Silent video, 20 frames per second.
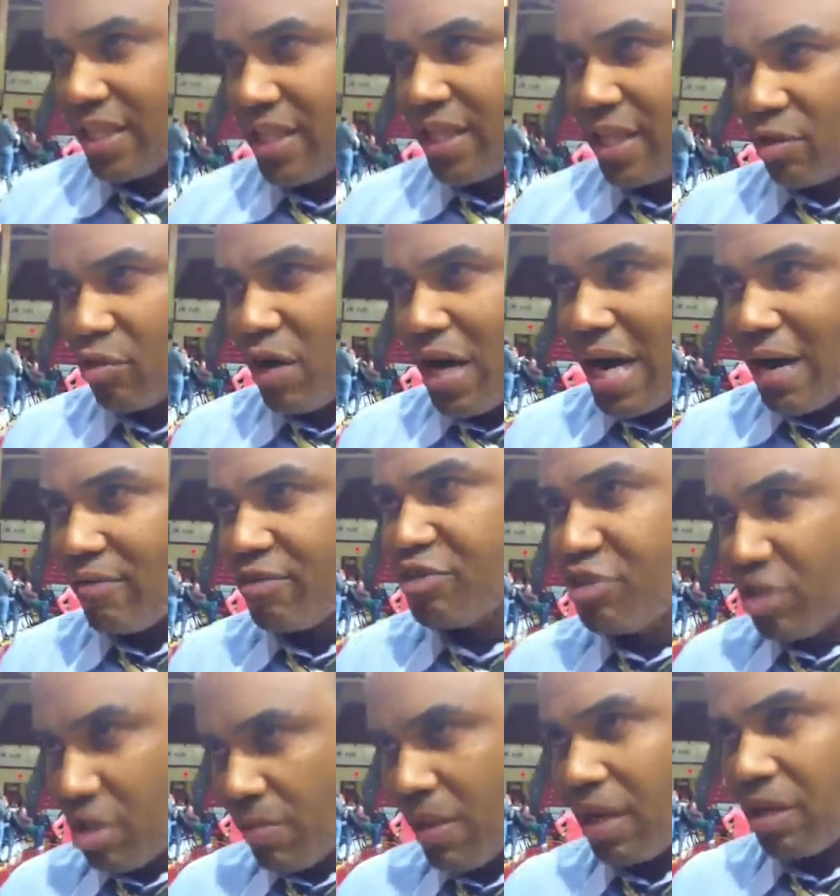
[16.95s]
I think we're
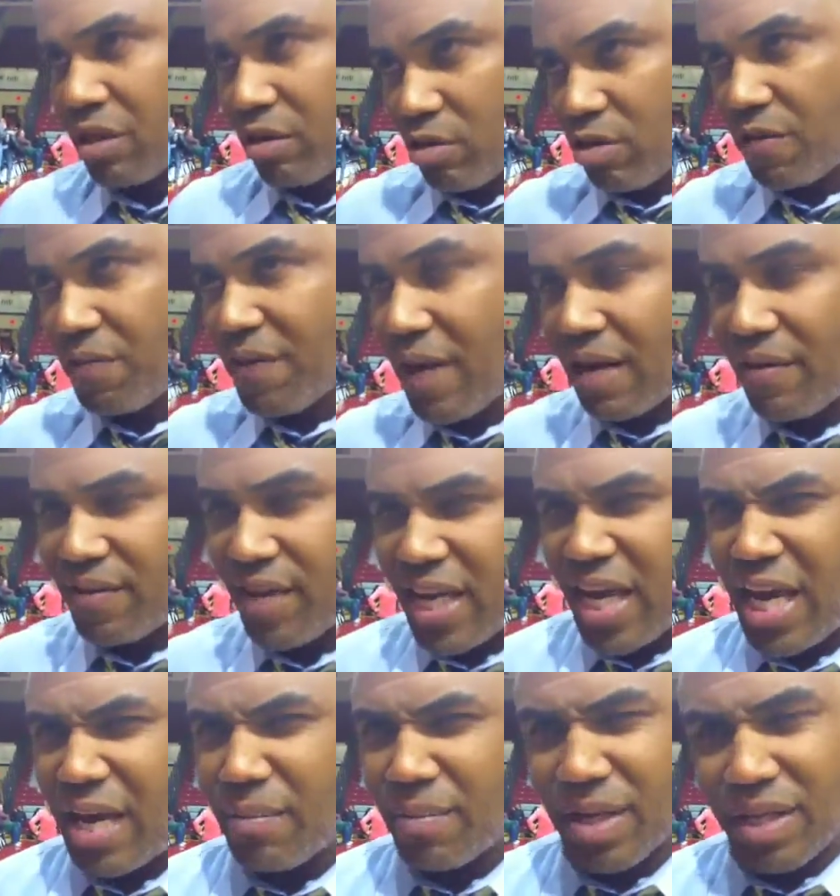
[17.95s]
averaging about 35 a
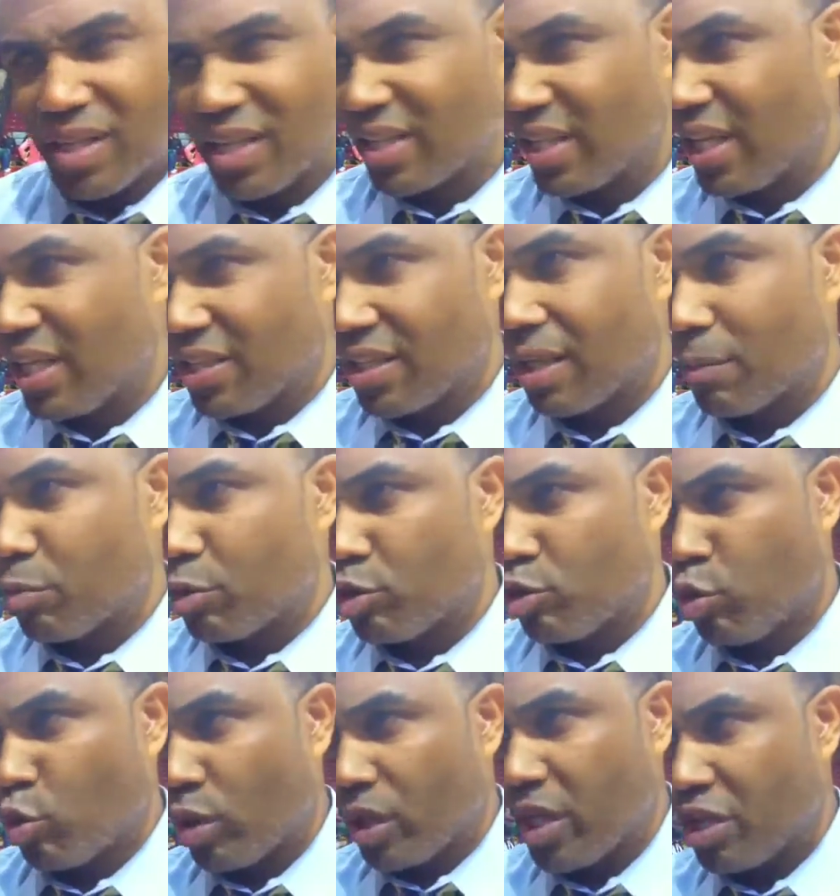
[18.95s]
game, and I think they ended up with
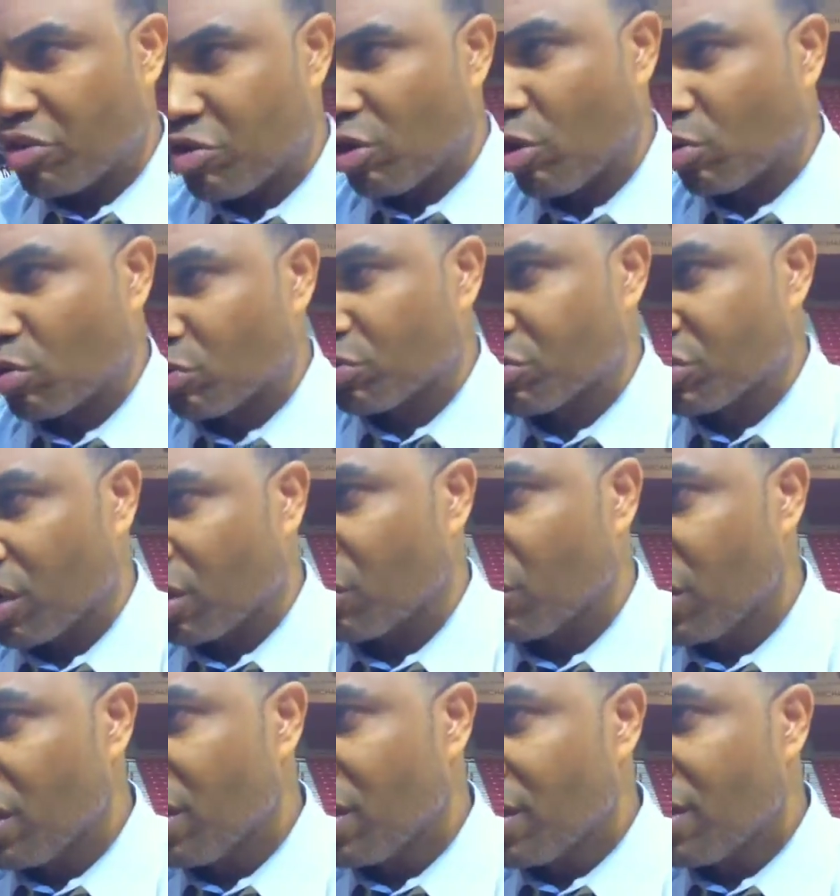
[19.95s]
20 total. So
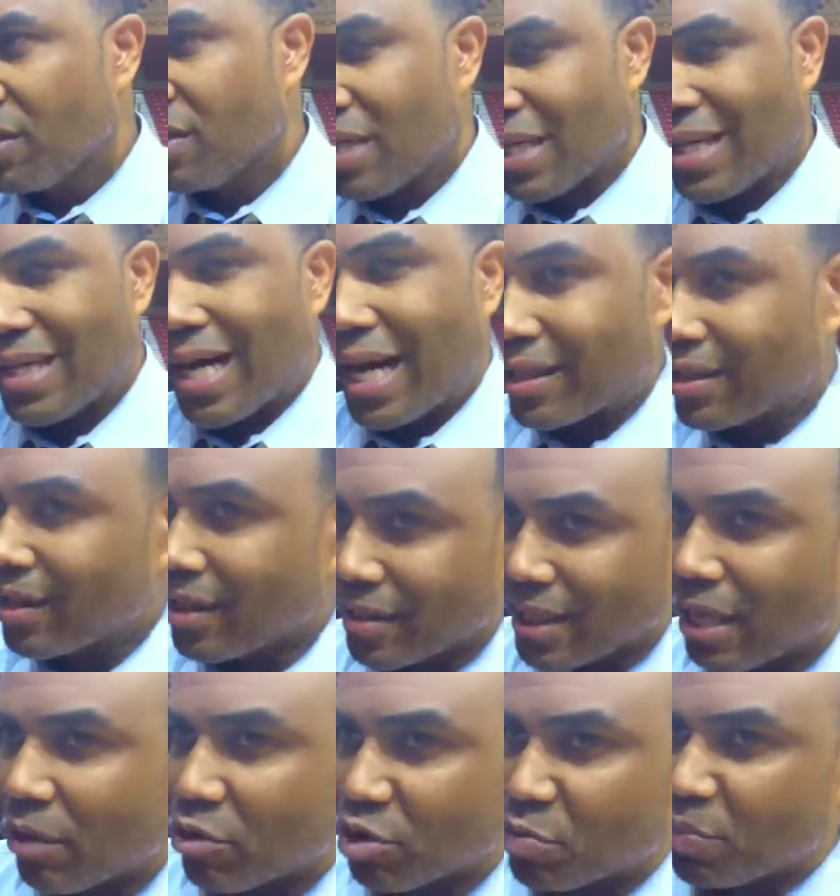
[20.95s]
that, I thought
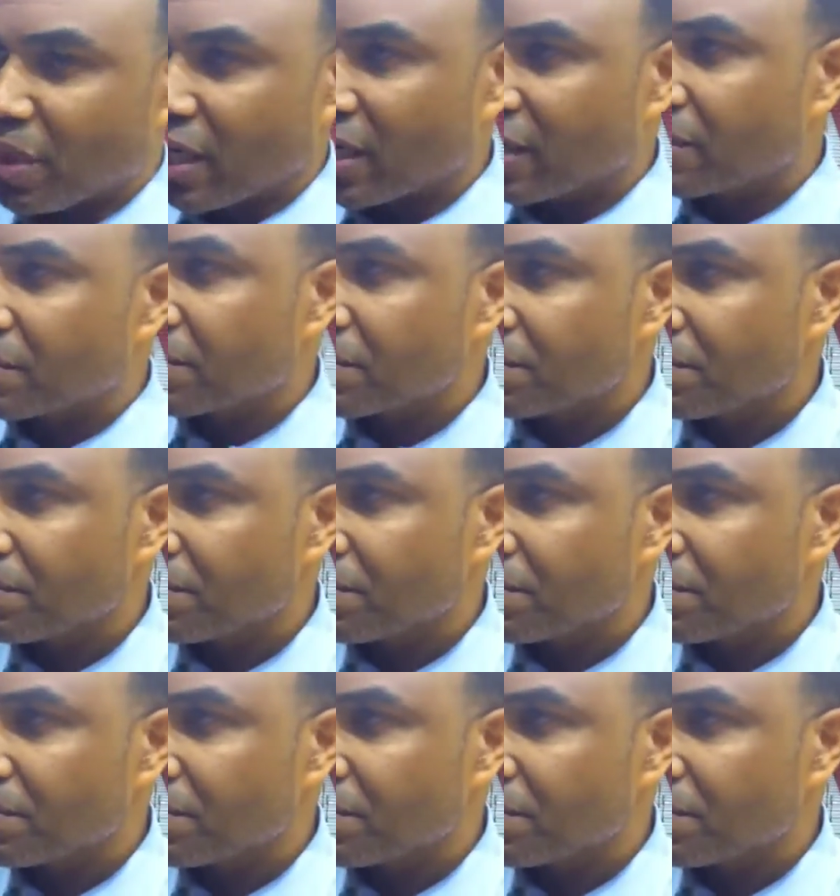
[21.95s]
that was big.